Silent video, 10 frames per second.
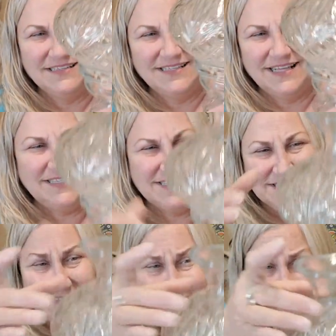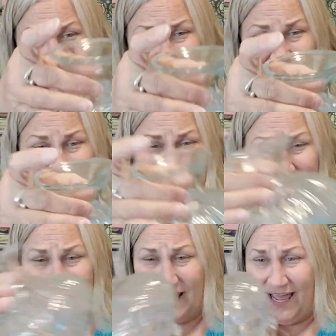It doesn't look like crystal,
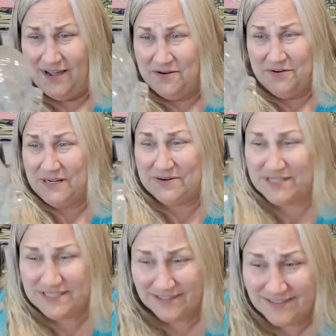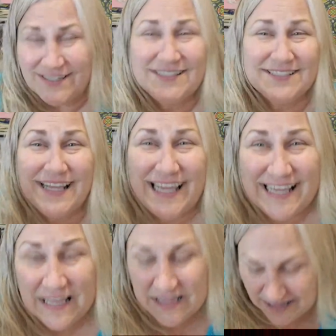but I don't know what crystal looks
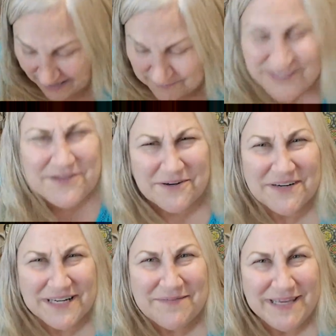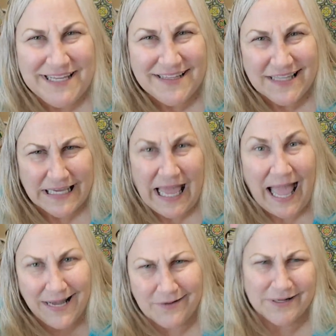like. I mean, you know what I mean? Like,
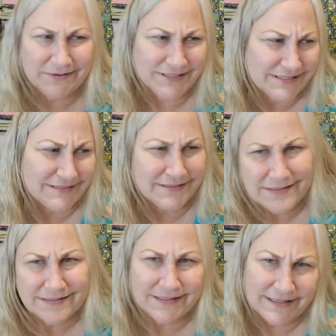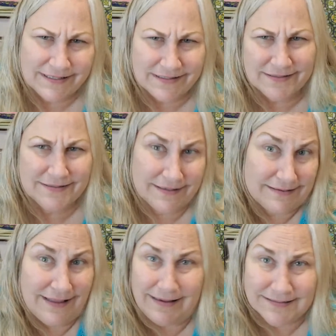I know what crystal looks like. It looks like
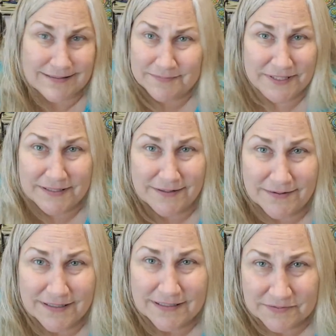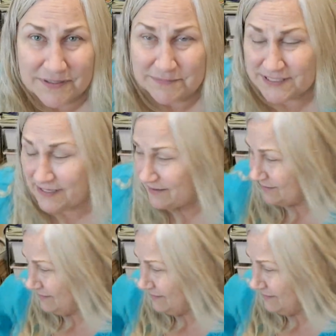glass to me, though, is what I'm saying.